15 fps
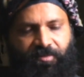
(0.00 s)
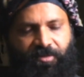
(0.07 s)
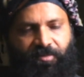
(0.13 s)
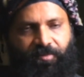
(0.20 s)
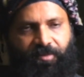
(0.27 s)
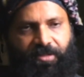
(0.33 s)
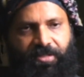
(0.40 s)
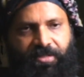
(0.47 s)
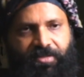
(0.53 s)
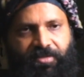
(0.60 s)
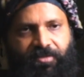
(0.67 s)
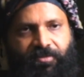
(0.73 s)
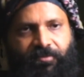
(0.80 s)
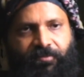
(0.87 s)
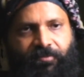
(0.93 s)
place
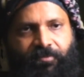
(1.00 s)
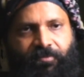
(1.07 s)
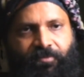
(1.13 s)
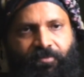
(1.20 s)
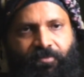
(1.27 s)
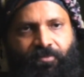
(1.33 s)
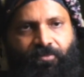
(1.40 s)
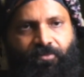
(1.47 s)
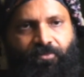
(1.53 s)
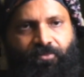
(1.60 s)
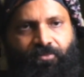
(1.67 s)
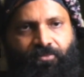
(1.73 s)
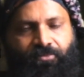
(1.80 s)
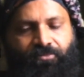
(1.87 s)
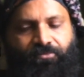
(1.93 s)

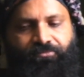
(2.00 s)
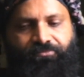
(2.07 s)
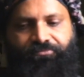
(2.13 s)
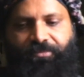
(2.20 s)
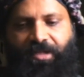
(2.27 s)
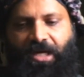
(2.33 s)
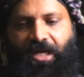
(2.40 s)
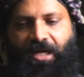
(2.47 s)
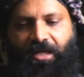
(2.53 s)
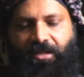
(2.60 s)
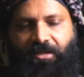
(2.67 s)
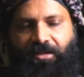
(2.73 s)
that